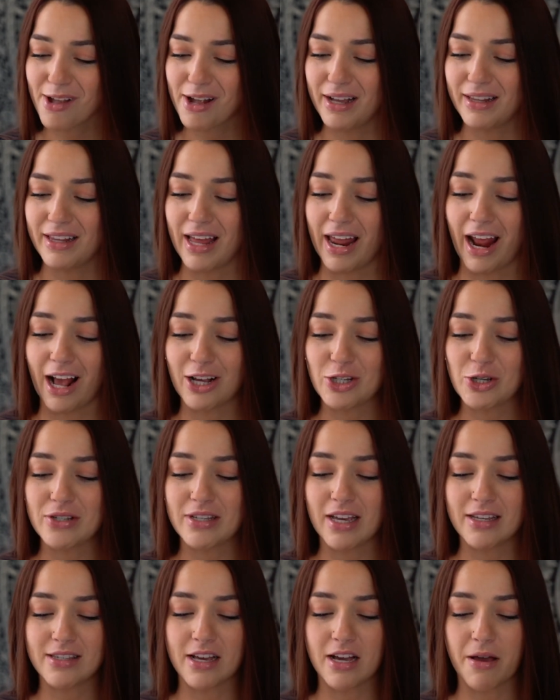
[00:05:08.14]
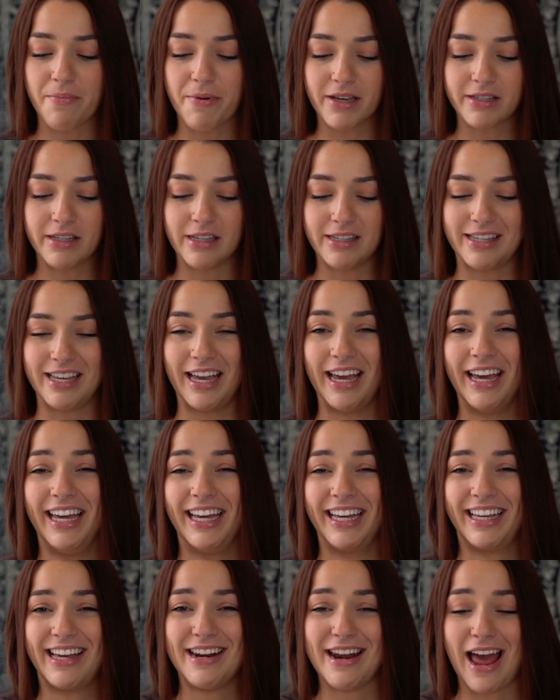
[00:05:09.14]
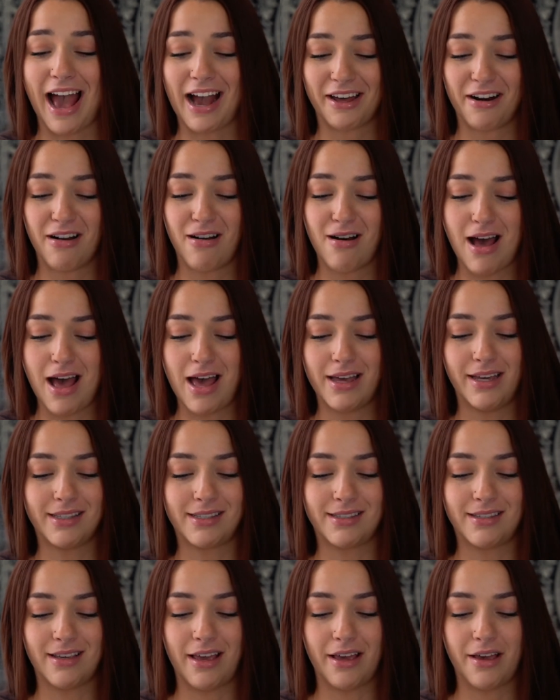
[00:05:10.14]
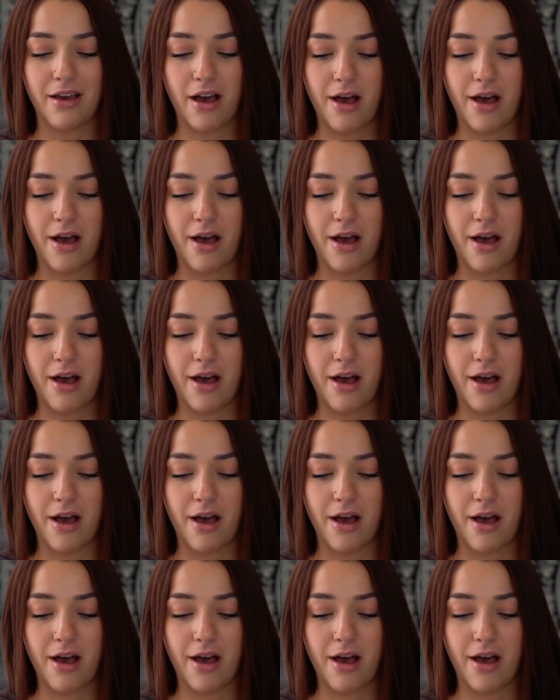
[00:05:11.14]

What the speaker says: That actually tastes like a pixie stick, not gonna lie. It's like,